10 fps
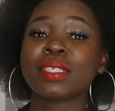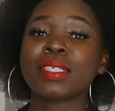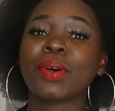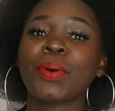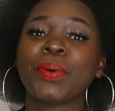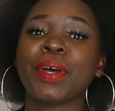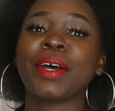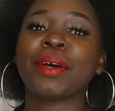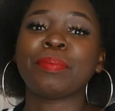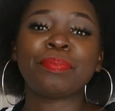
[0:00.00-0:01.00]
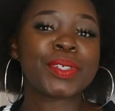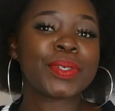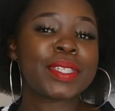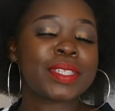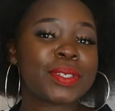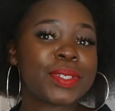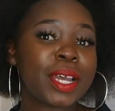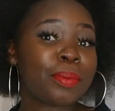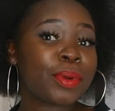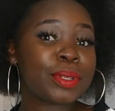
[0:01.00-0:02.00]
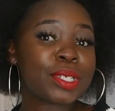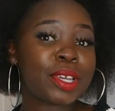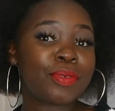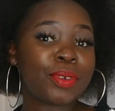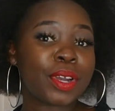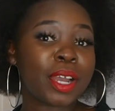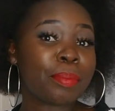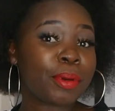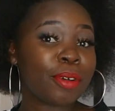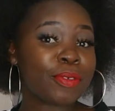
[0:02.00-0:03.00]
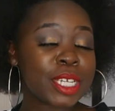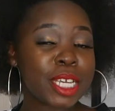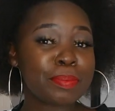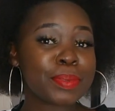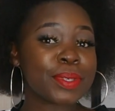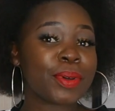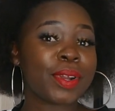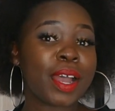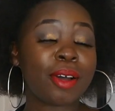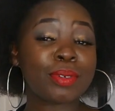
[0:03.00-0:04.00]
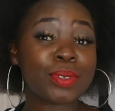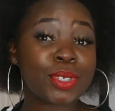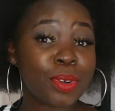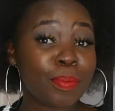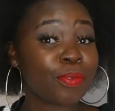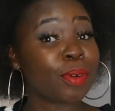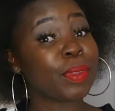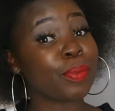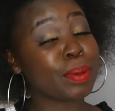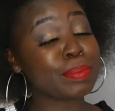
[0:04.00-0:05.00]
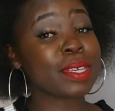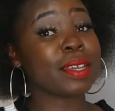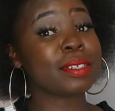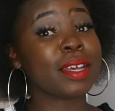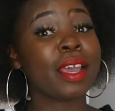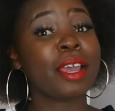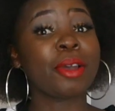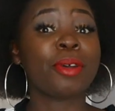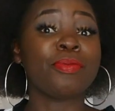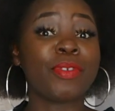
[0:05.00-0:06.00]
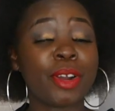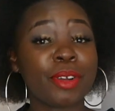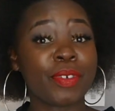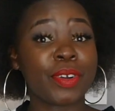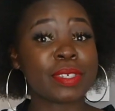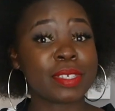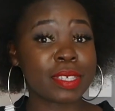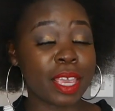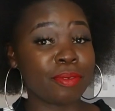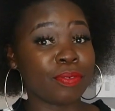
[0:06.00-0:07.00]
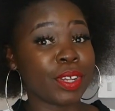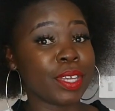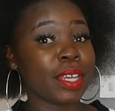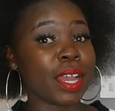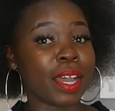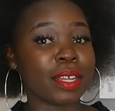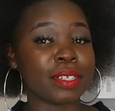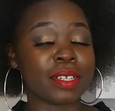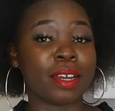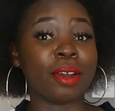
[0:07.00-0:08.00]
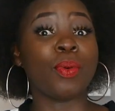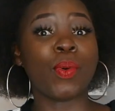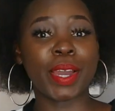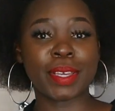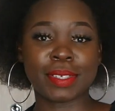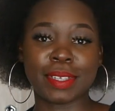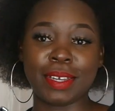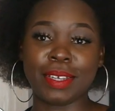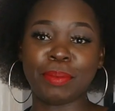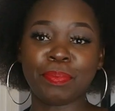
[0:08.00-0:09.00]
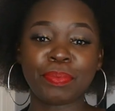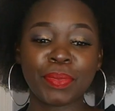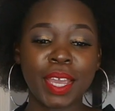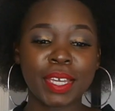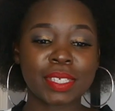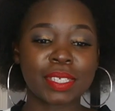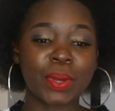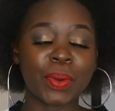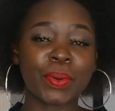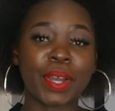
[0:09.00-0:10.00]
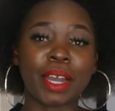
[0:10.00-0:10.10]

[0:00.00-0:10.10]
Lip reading: So so today I'm going to give you a couple of tips on how to shop from the website very safely and wisely. So